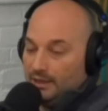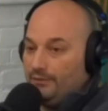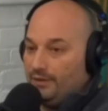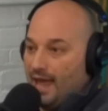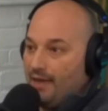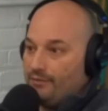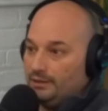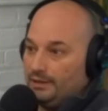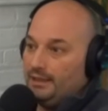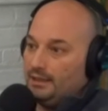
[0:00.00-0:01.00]
You can even have
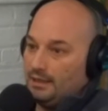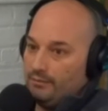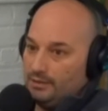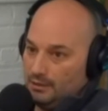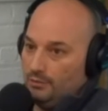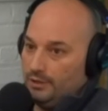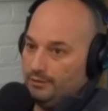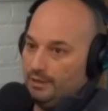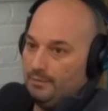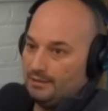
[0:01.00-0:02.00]
a link in every single one
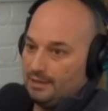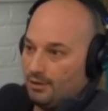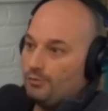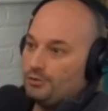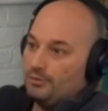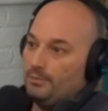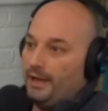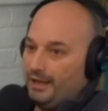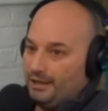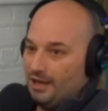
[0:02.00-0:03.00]
of your emails that goes to a
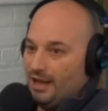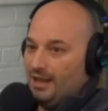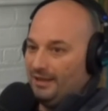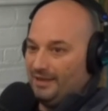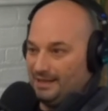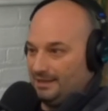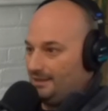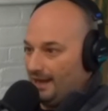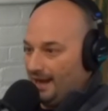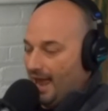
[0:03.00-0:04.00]
page
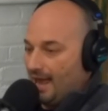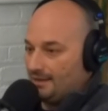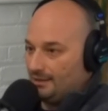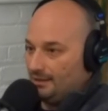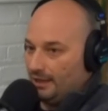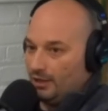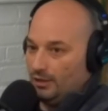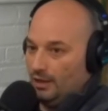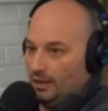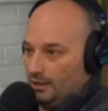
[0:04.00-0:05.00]
that's like has like
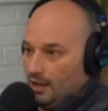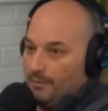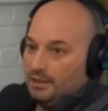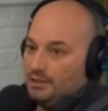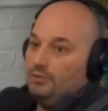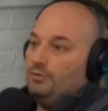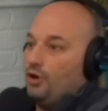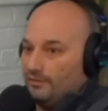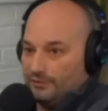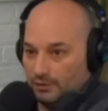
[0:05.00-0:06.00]
an, a coming
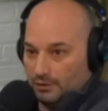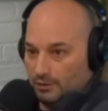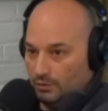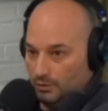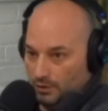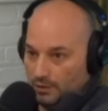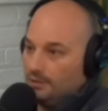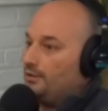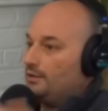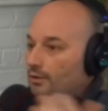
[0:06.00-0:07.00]
soon offer
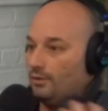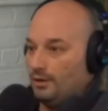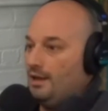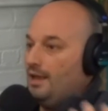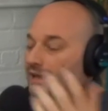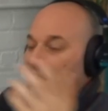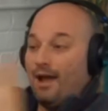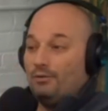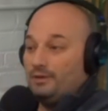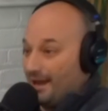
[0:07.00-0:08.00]
or or
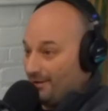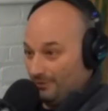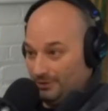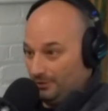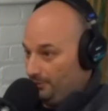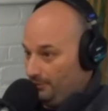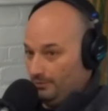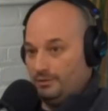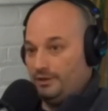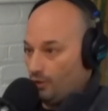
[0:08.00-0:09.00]
countdown
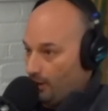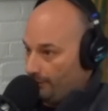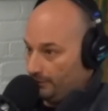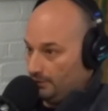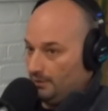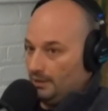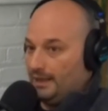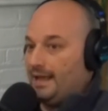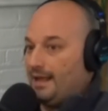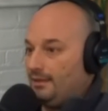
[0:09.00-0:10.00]
to the offer.
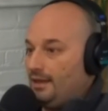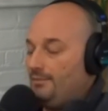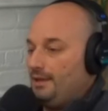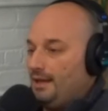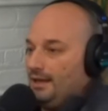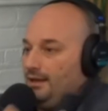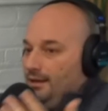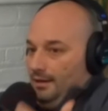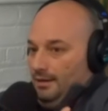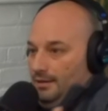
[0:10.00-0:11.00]
Hmm. Like get them
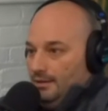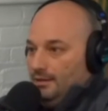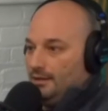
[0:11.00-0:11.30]
like